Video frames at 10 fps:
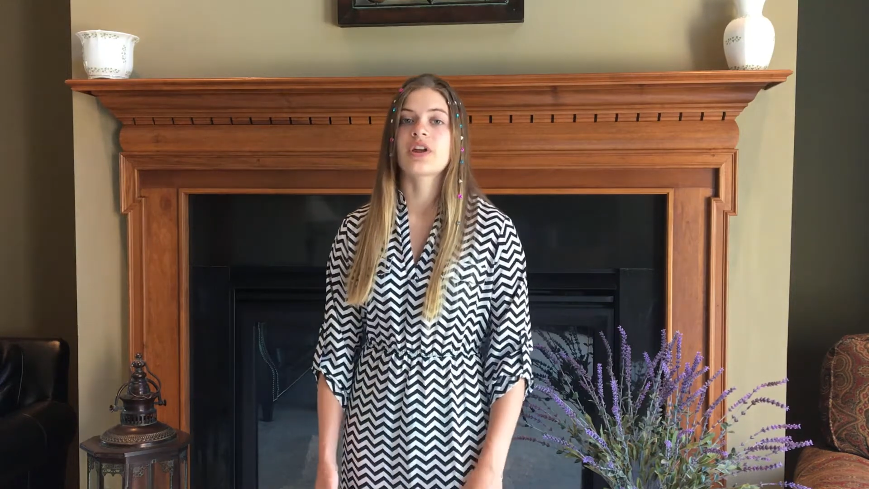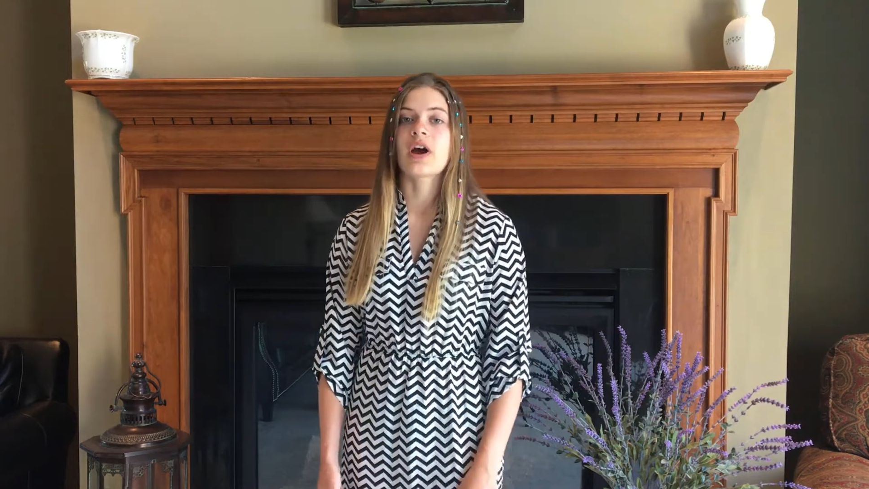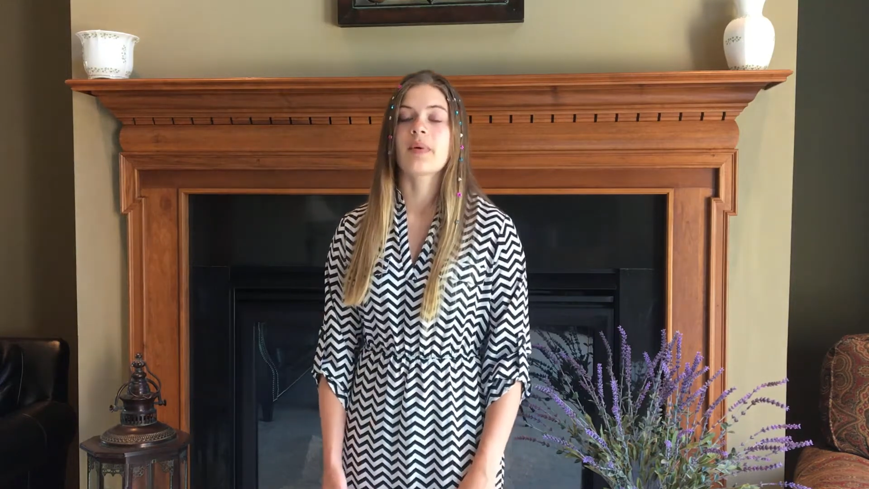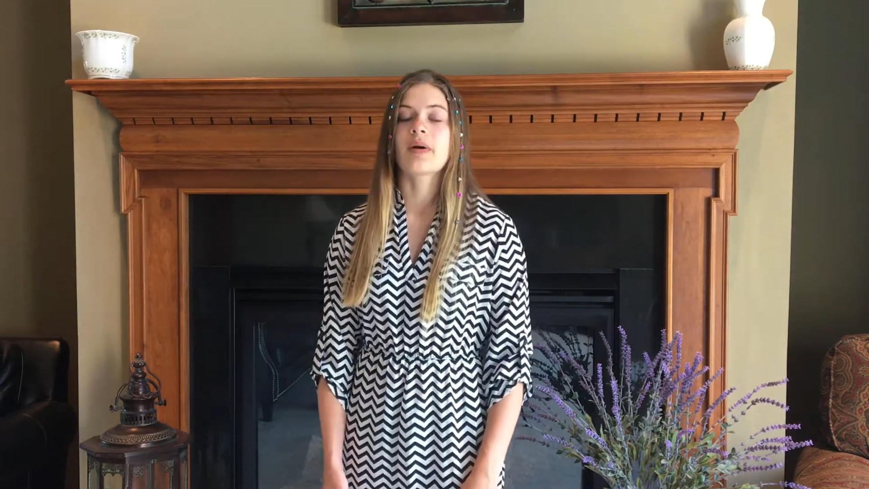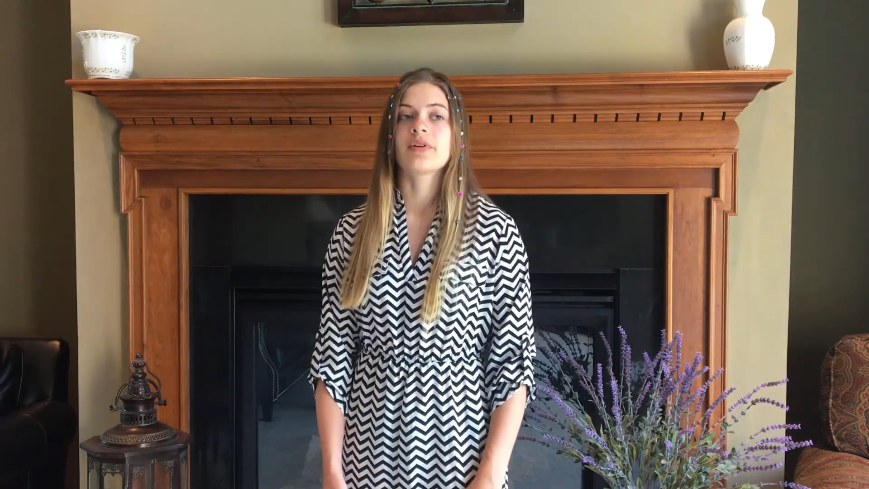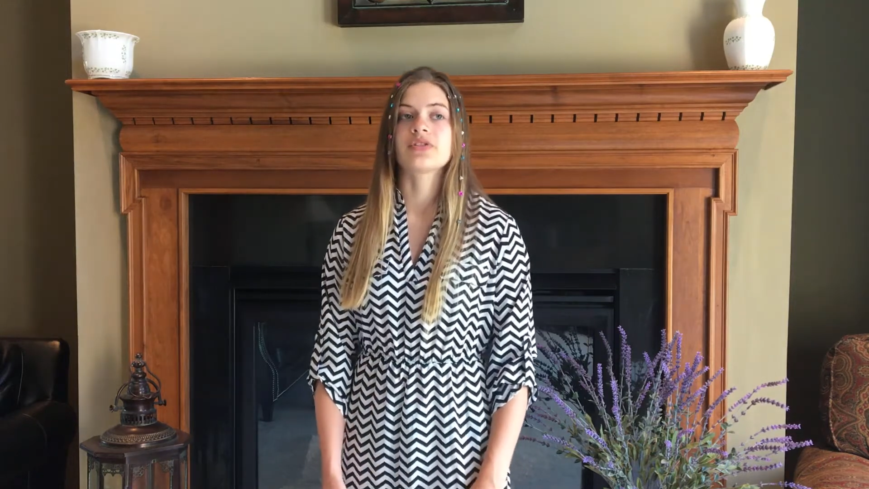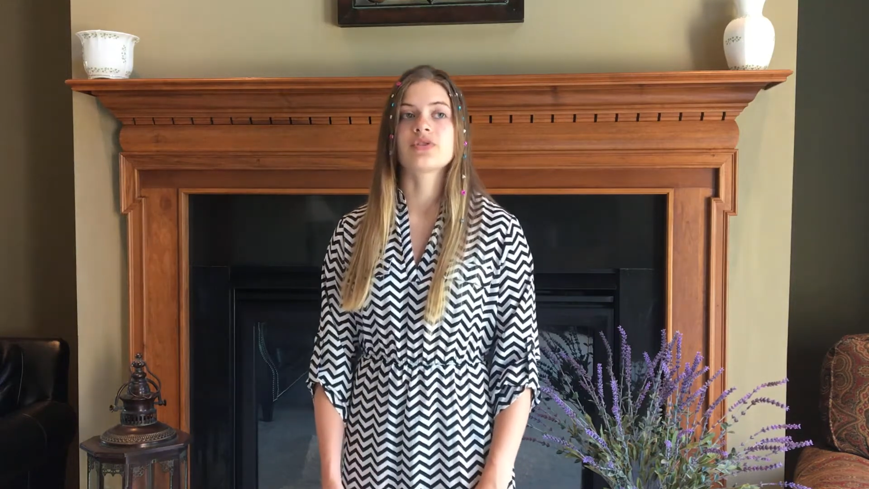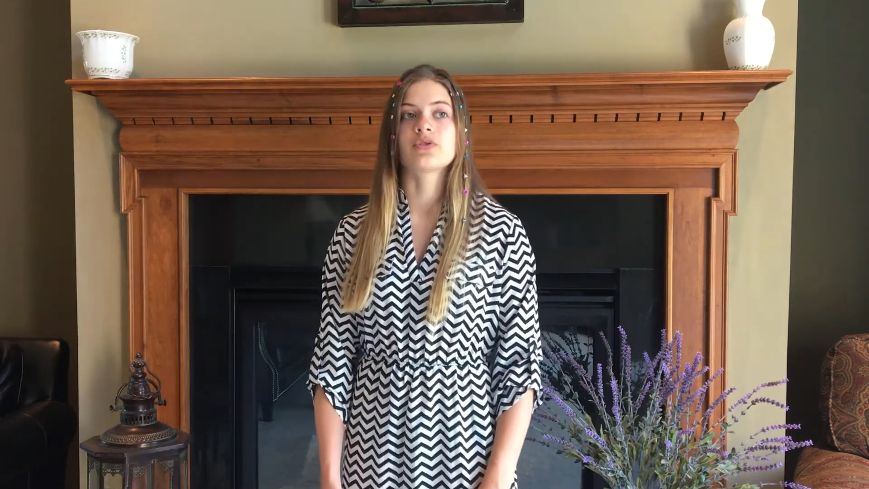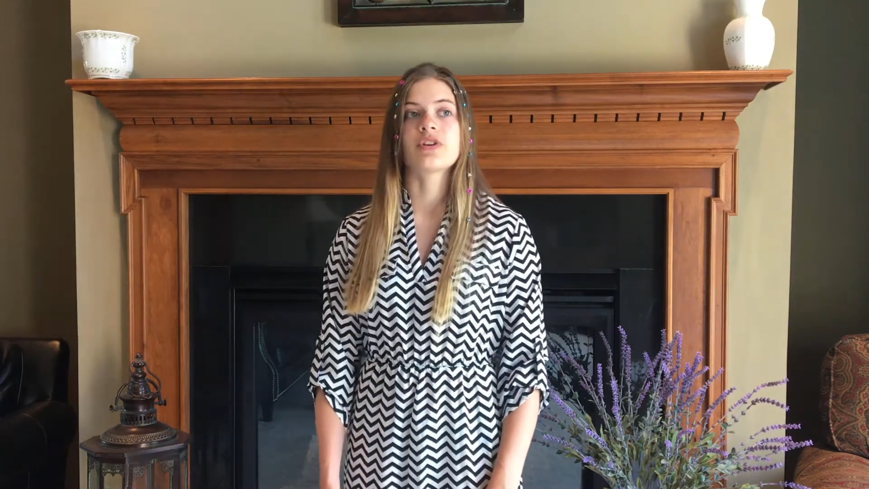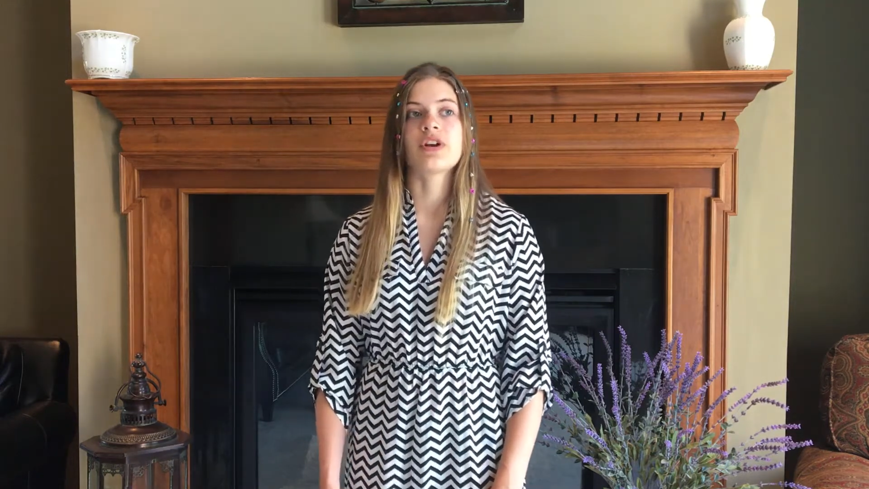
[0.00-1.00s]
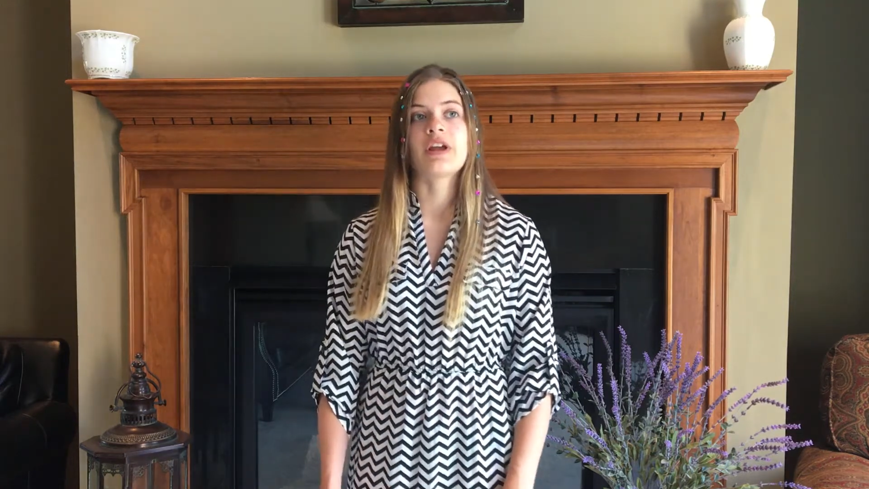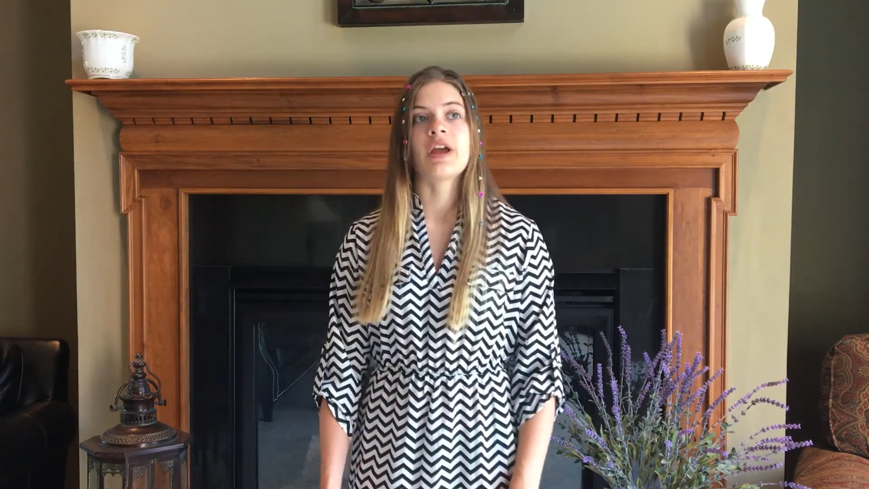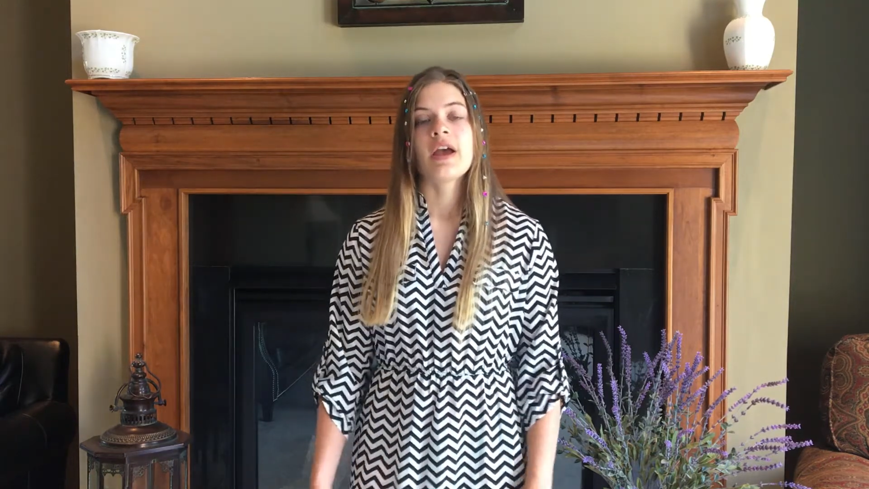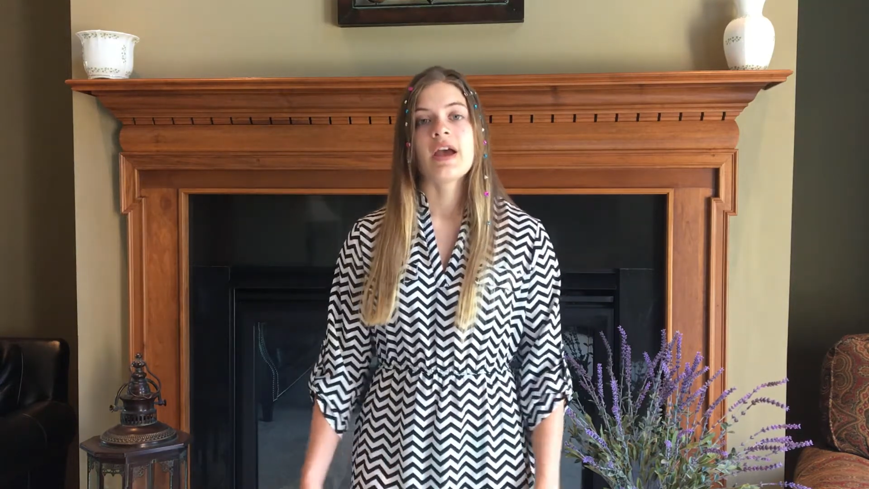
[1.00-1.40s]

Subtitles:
out by my story.